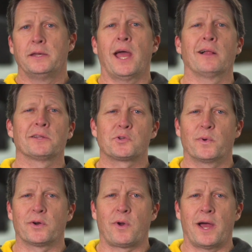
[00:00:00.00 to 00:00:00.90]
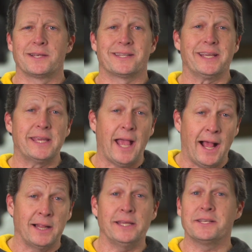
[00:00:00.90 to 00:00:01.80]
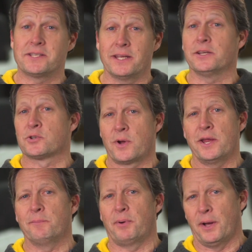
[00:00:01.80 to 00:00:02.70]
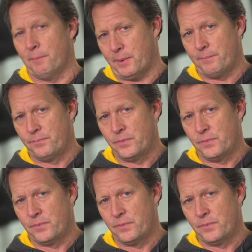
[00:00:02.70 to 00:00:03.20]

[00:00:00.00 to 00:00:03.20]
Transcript: Now let's winterize the Galley sink drain pump.